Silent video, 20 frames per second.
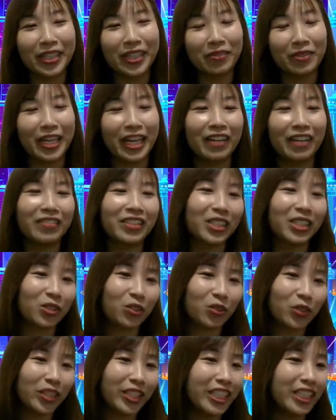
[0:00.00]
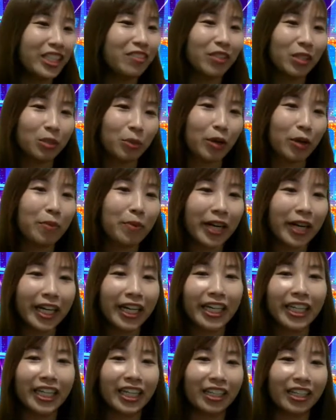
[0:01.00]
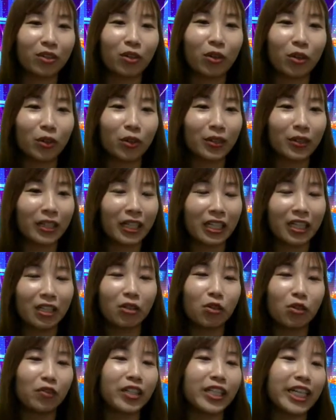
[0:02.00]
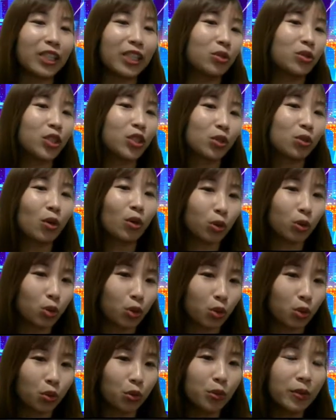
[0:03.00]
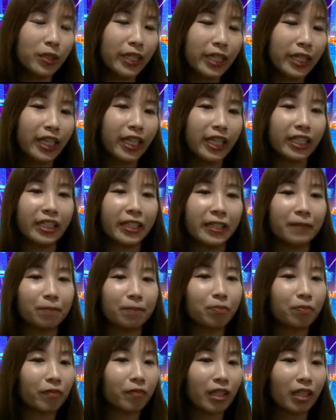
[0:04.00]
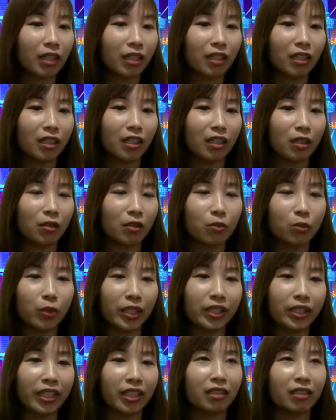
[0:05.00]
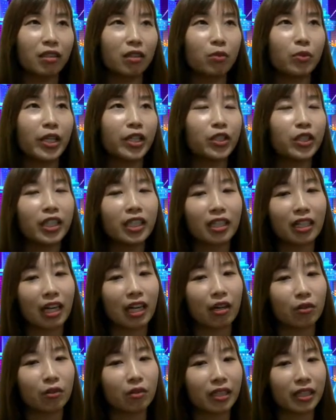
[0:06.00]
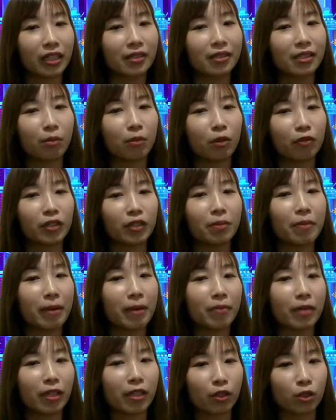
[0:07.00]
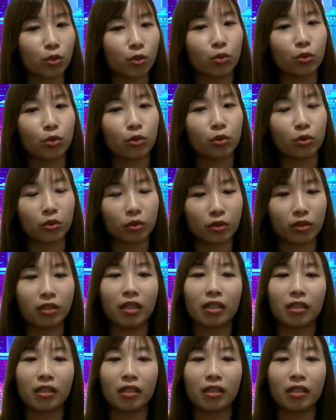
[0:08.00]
we have the screen, Raspberry Pi, and all over there to just control. And then we actually allow like some of the members to